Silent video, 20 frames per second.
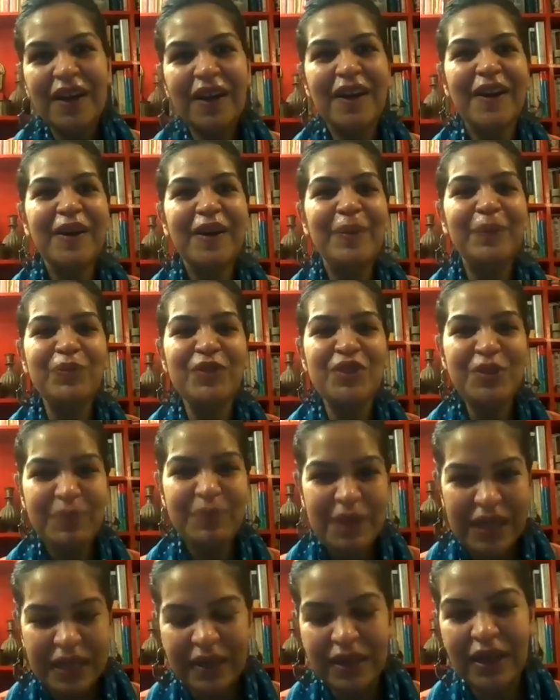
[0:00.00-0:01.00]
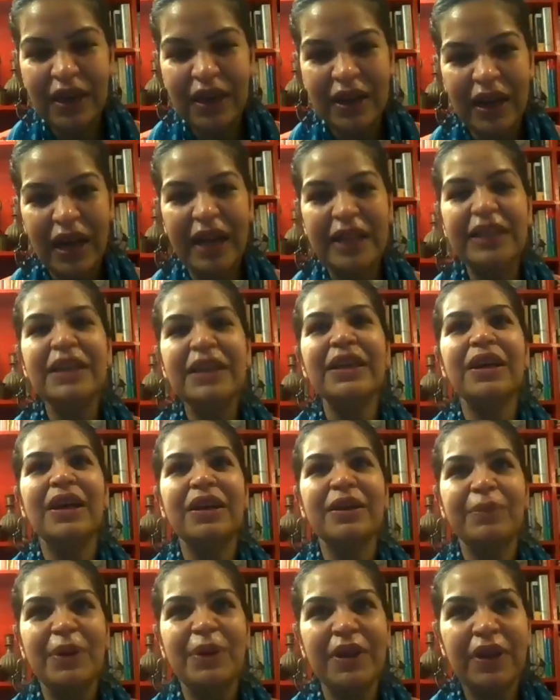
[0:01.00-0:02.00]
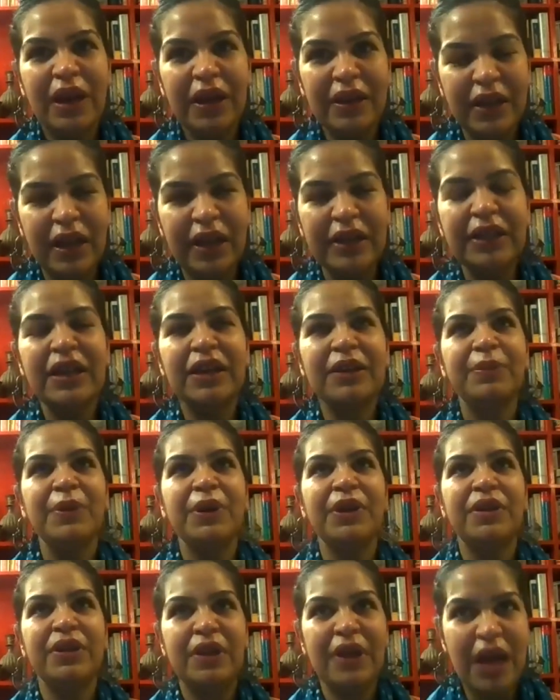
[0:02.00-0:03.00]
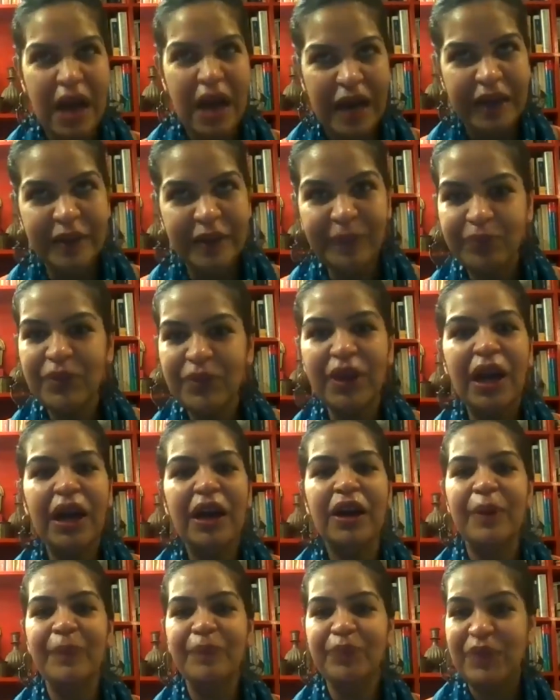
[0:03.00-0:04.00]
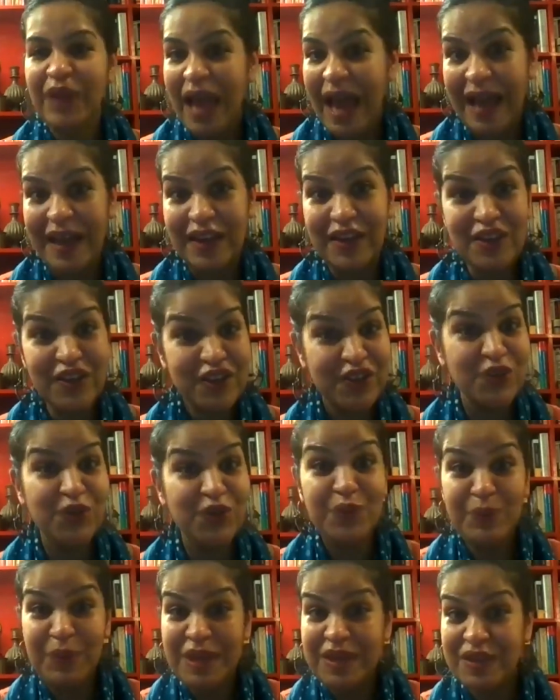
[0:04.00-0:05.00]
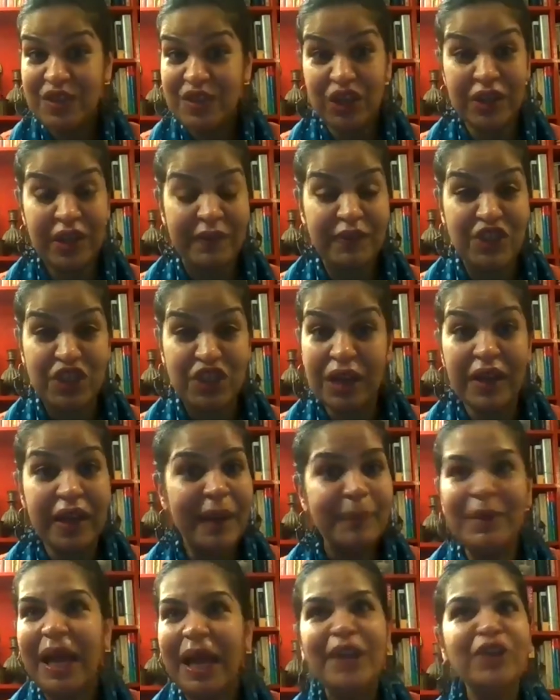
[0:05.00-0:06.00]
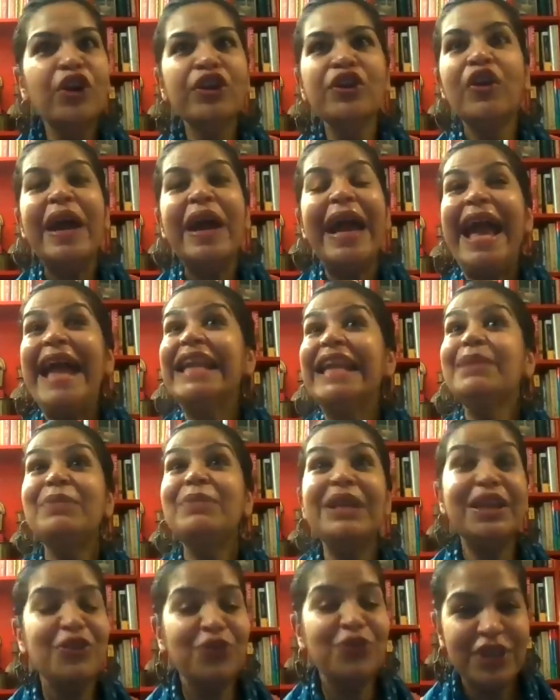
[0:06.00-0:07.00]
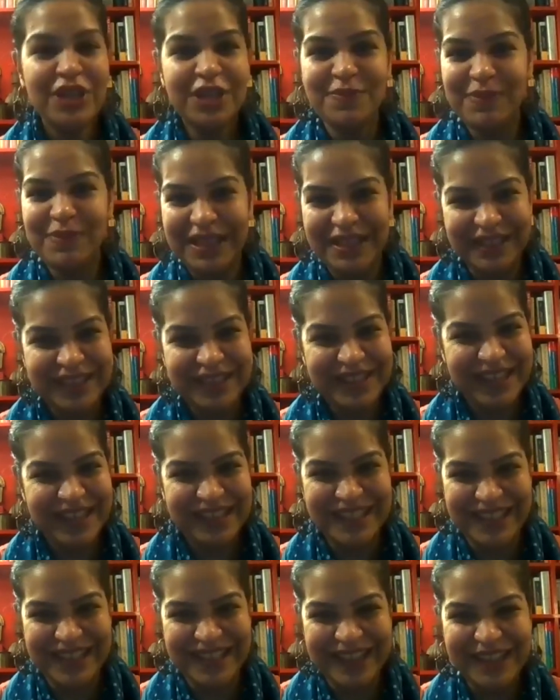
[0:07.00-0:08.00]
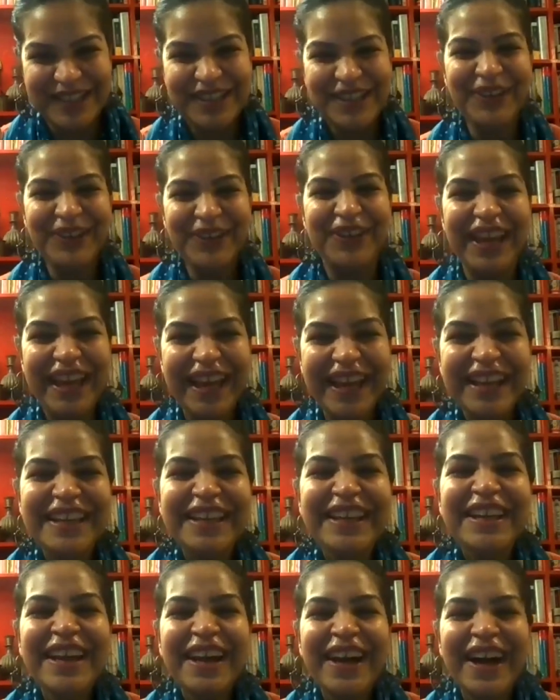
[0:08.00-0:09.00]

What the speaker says: Ali Akbar Khan, and you meet Ravi Shankar. I mean, I don't know anybody you didn't meet in the 60s, okay?